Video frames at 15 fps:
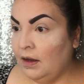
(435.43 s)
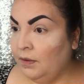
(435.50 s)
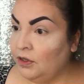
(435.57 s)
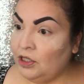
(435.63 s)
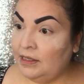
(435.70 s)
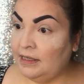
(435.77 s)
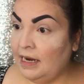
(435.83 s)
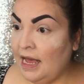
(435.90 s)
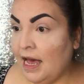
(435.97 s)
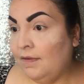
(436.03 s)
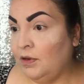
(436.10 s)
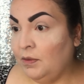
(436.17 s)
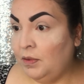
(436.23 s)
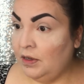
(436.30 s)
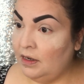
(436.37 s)
We're just gonna
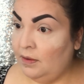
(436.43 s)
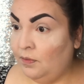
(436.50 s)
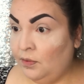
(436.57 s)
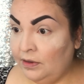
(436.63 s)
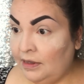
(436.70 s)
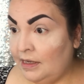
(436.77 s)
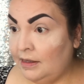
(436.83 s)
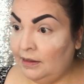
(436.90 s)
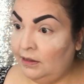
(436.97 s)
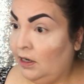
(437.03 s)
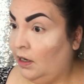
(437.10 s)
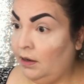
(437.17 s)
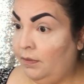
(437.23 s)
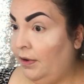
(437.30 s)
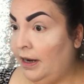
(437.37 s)
have to put up with these
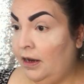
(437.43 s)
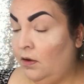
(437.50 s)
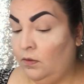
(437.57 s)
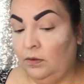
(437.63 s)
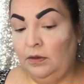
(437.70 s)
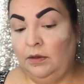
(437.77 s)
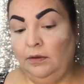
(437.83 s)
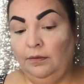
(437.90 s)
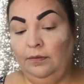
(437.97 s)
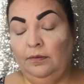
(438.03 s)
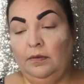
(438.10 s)
dark brows.